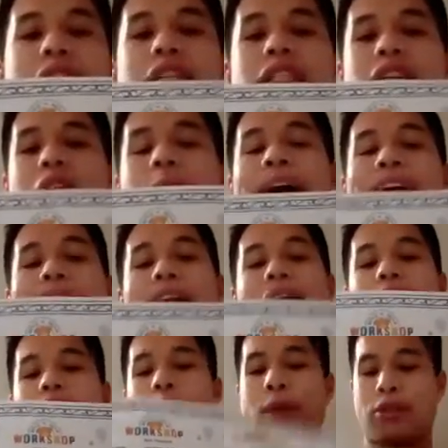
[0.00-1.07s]
is um oh I got
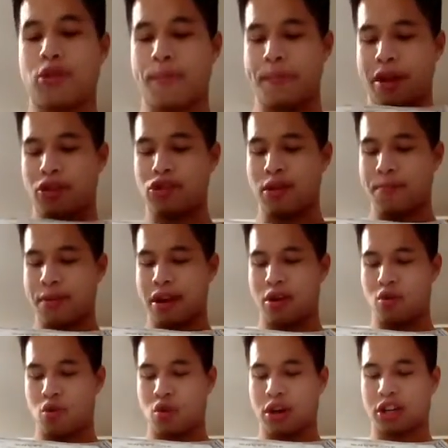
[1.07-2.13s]
I went to Build a
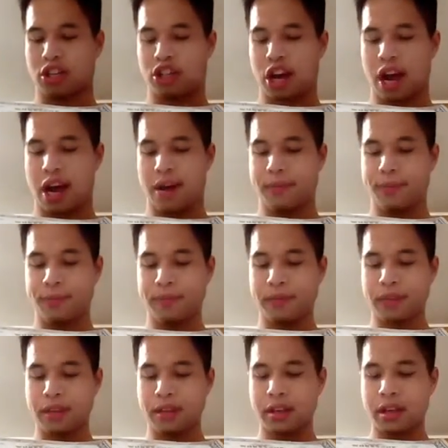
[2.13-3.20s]
Bear workshop.
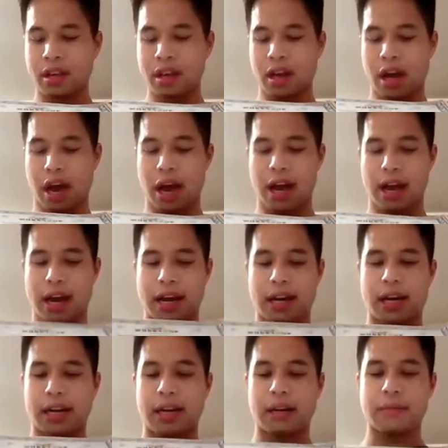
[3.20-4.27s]

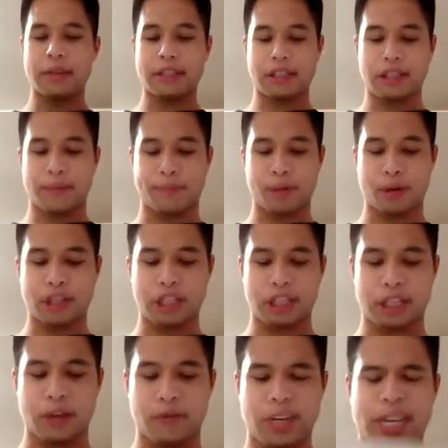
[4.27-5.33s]
Um, this is the birth
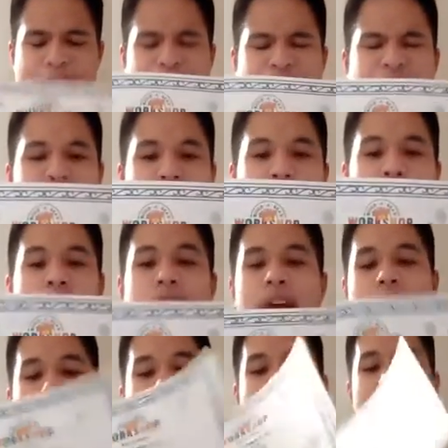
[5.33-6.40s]
certificate.
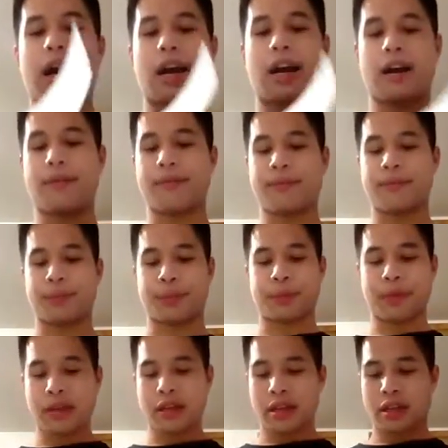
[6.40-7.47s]
Um,
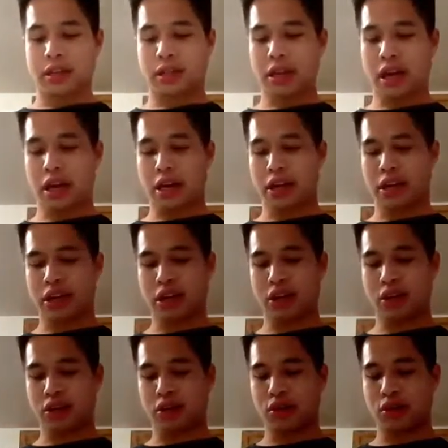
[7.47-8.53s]

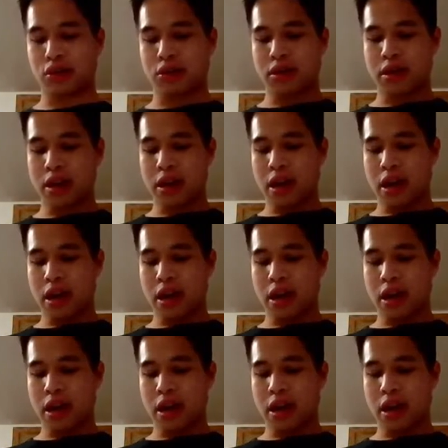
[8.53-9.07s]
so